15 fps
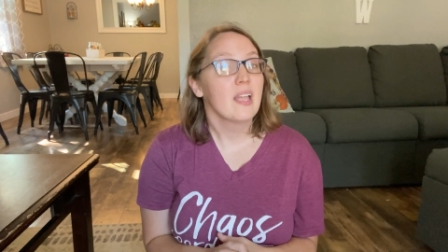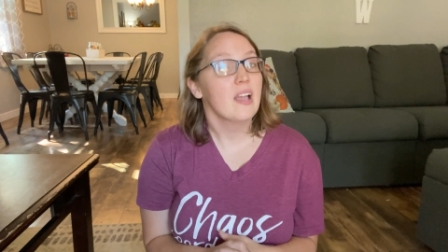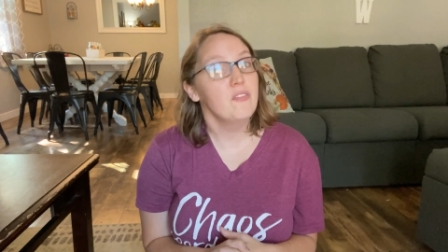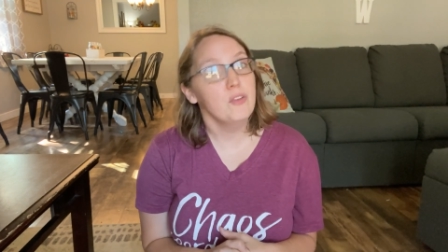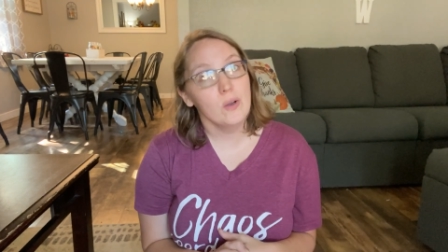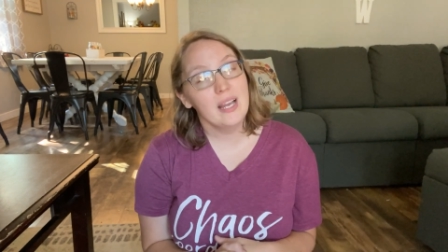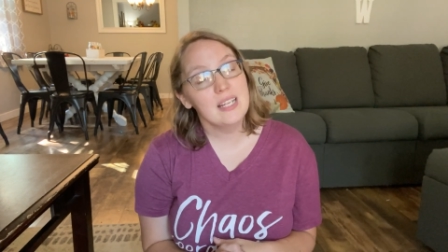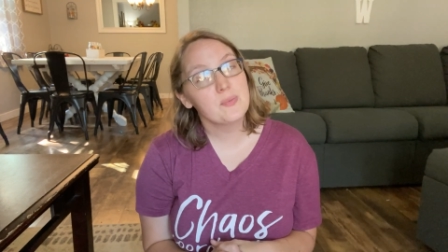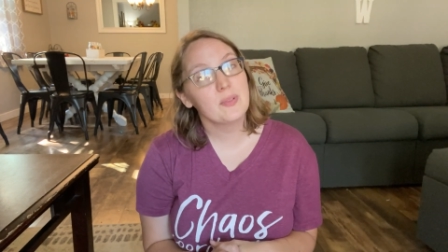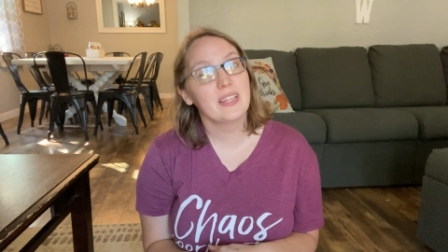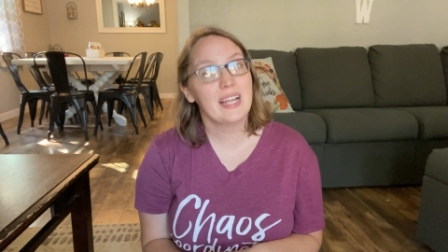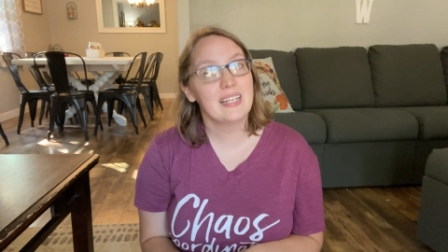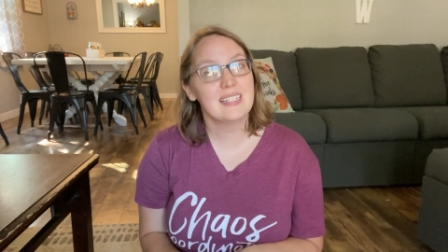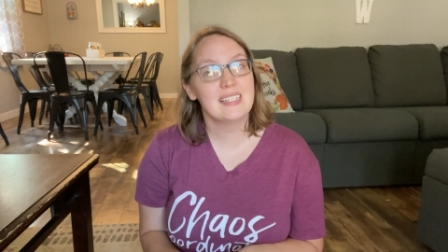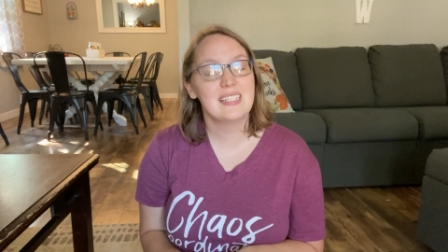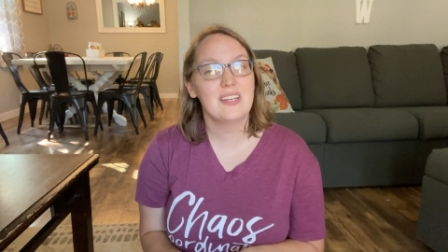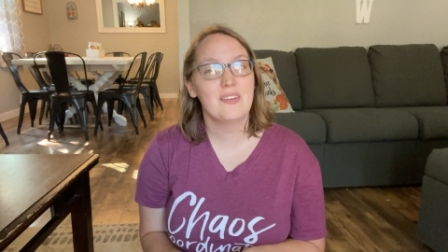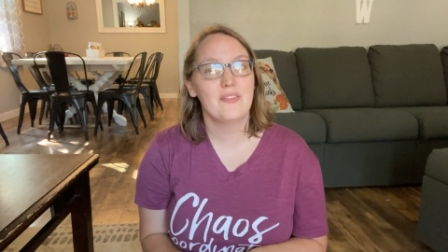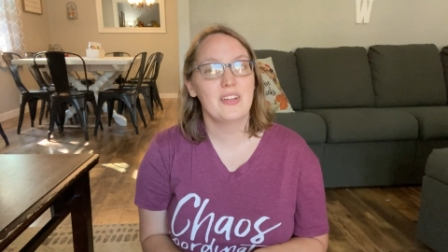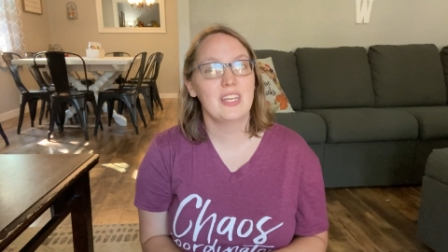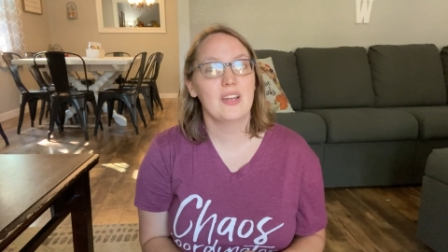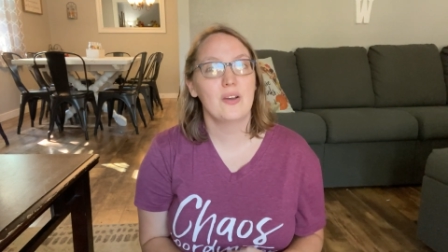If you guys would like to see a
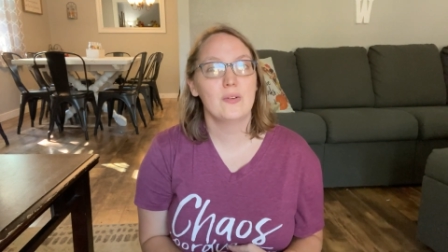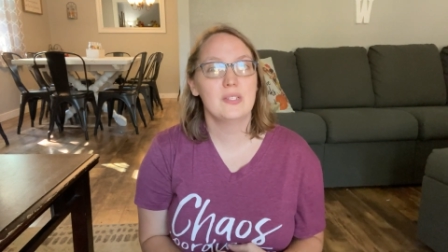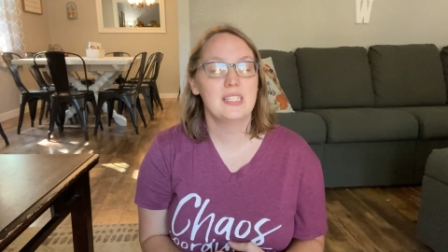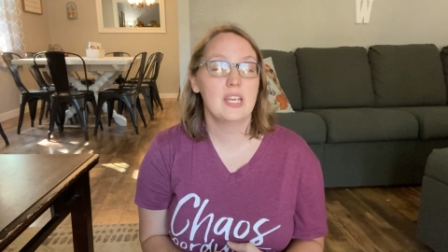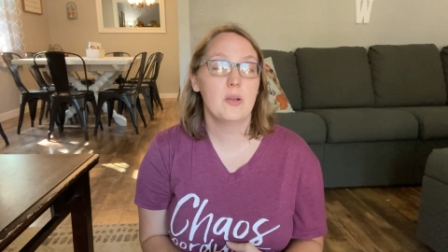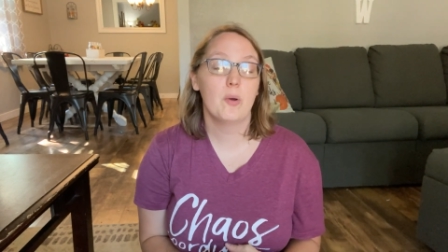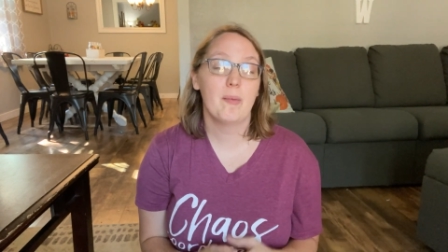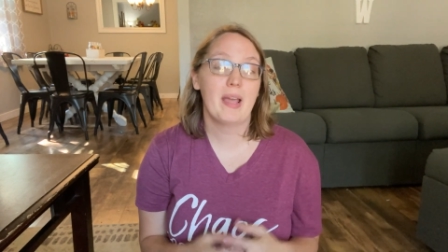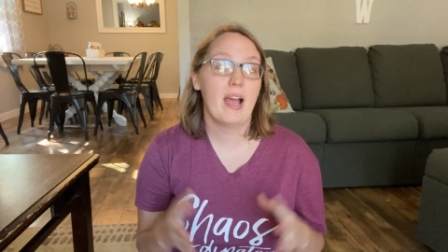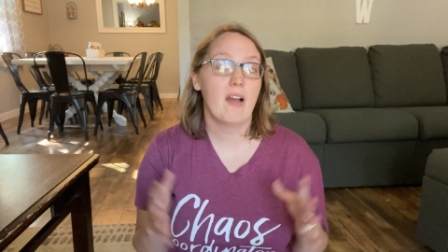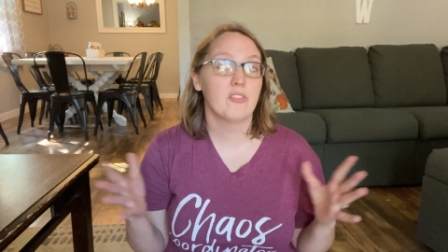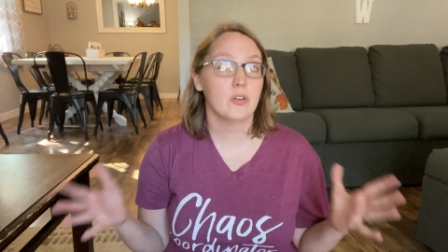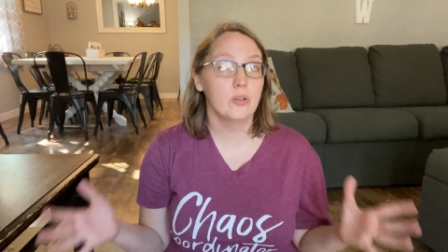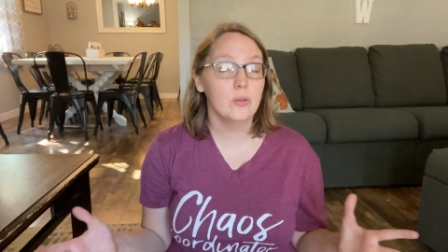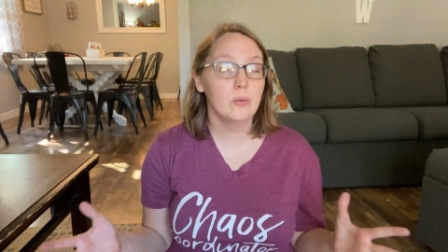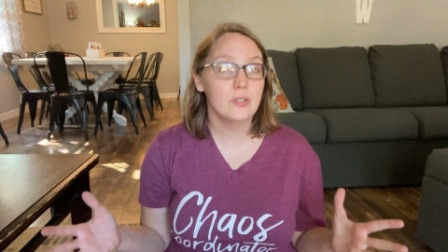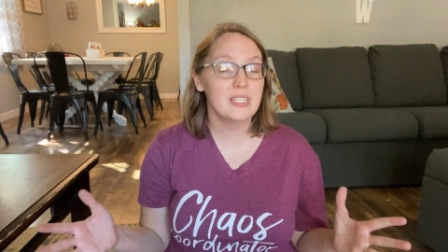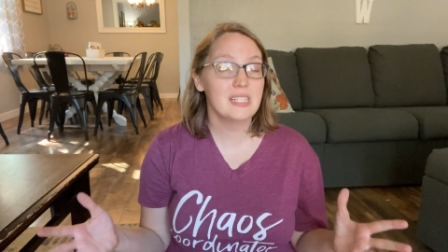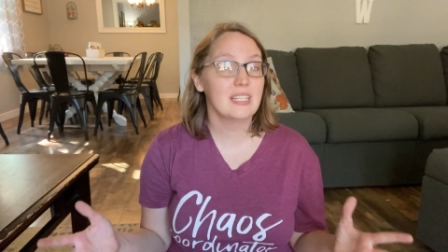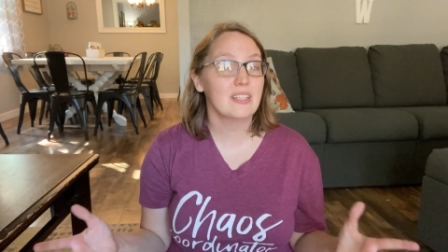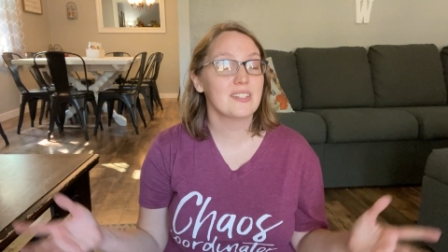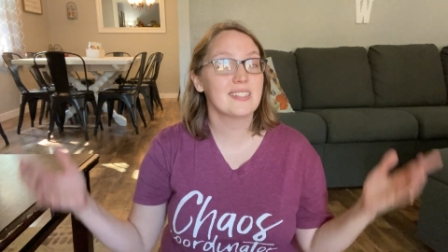video seeing what my afternoon
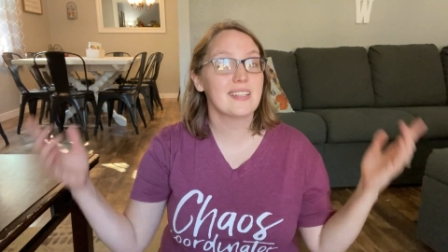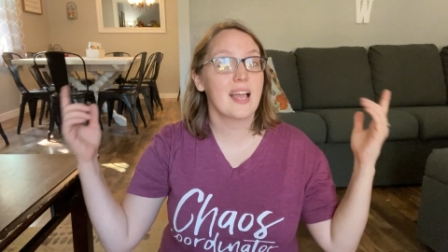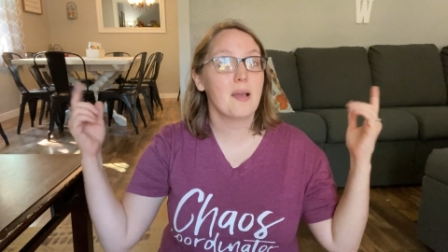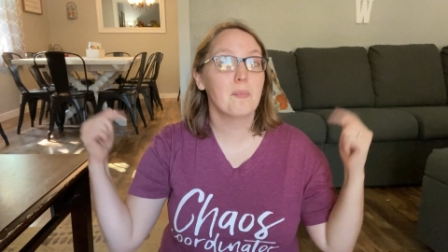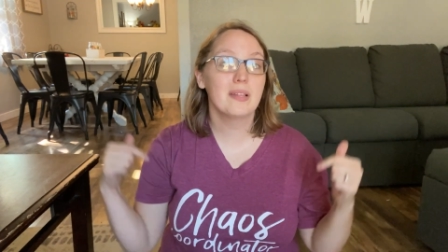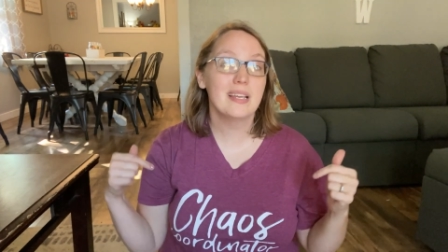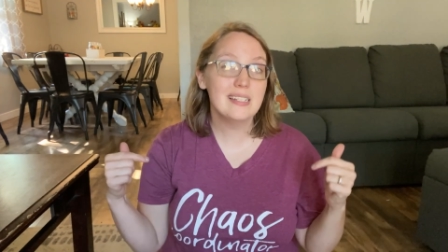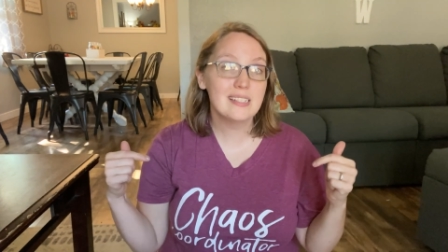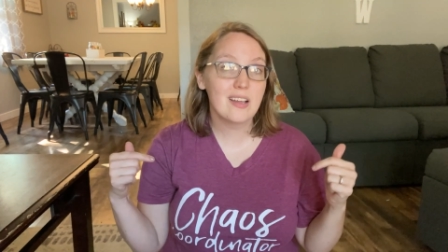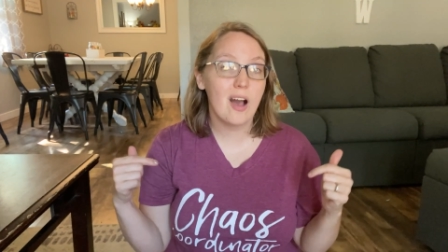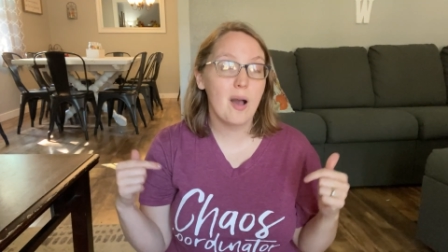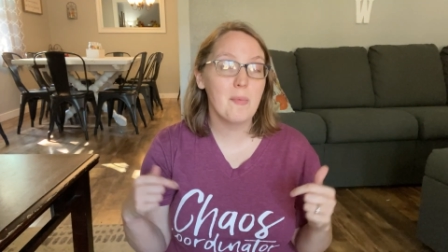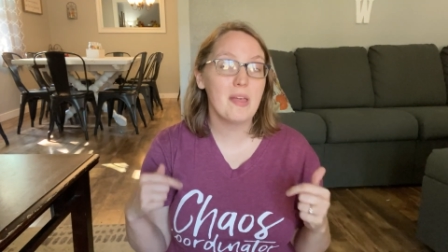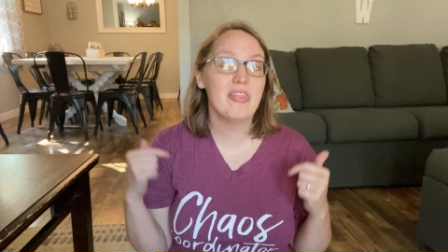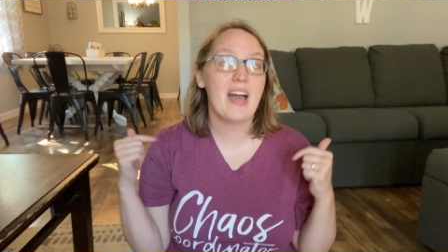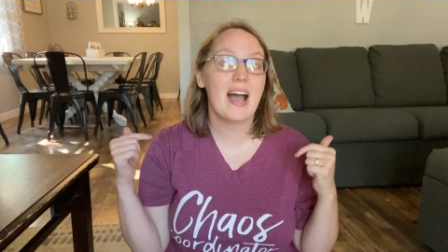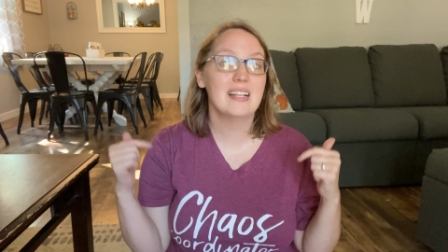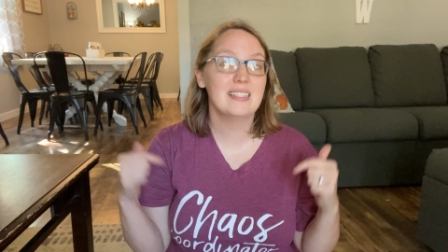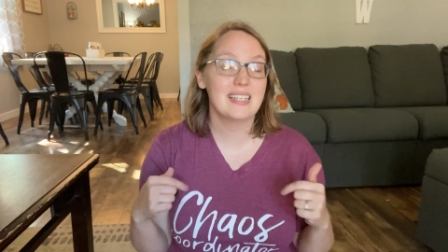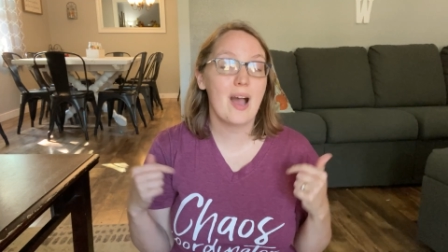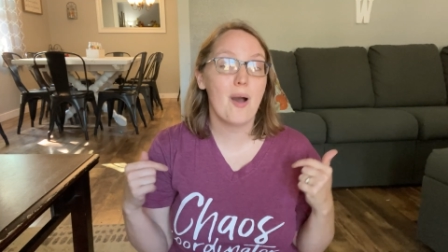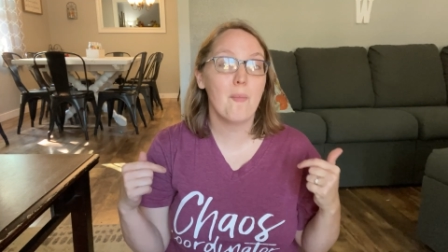routine looks like, please comment
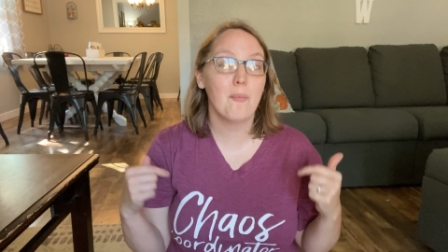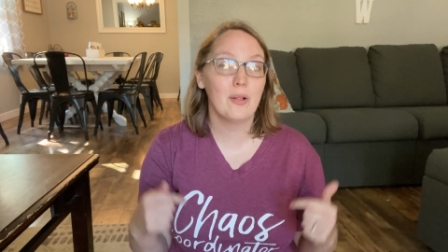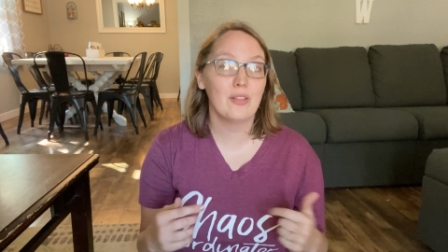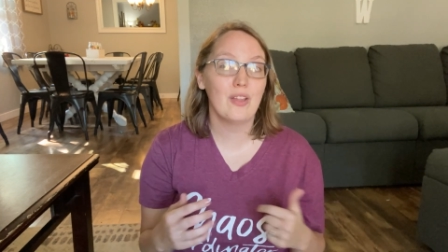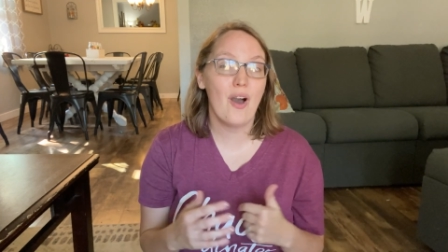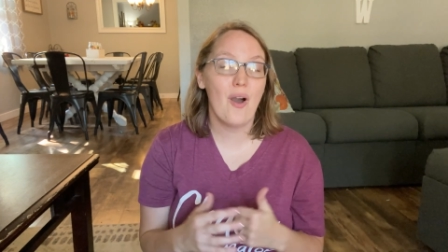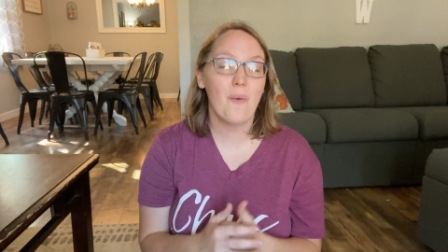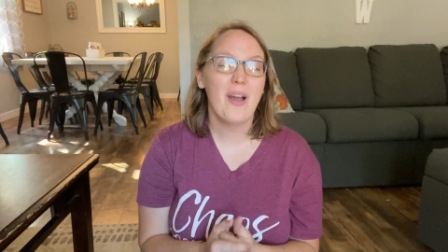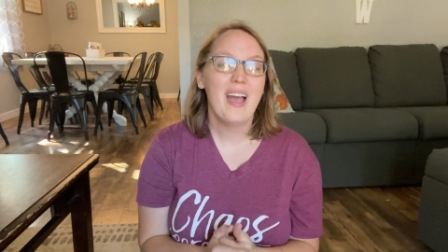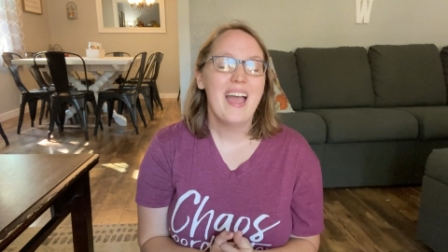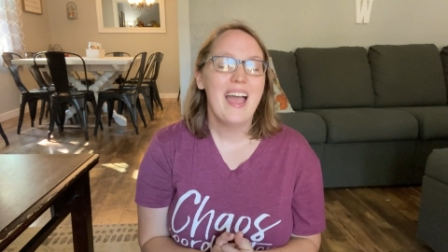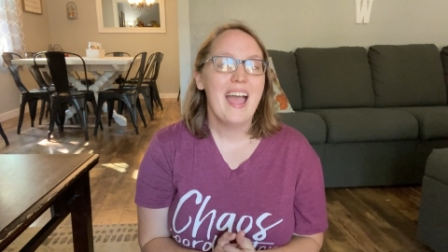that down below.